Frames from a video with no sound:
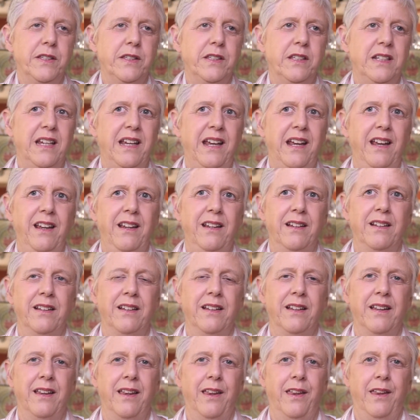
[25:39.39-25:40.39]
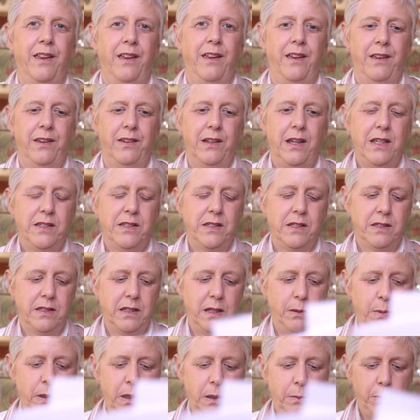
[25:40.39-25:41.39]
today? Nice to
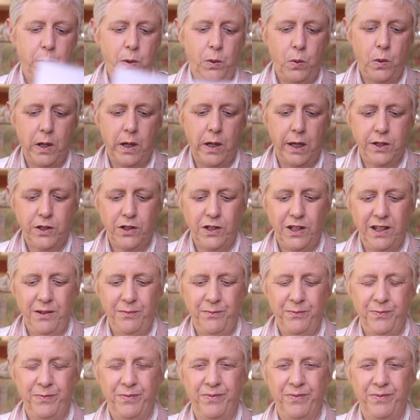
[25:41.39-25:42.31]
see people watching.